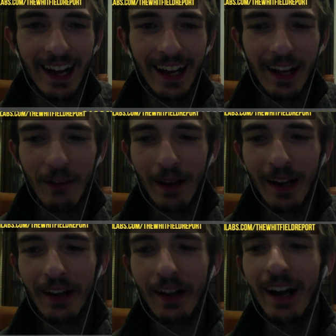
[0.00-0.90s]

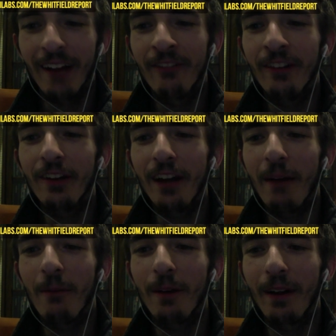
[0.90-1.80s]
anyway, I figured I
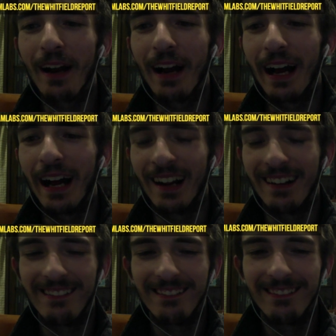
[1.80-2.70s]
would
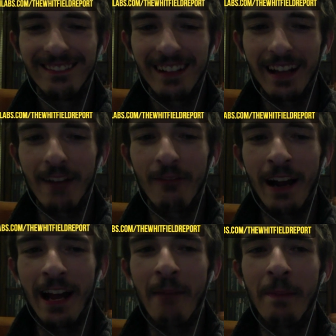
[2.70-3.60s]
invite
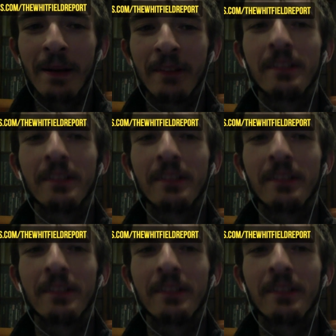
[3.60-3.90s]
Apex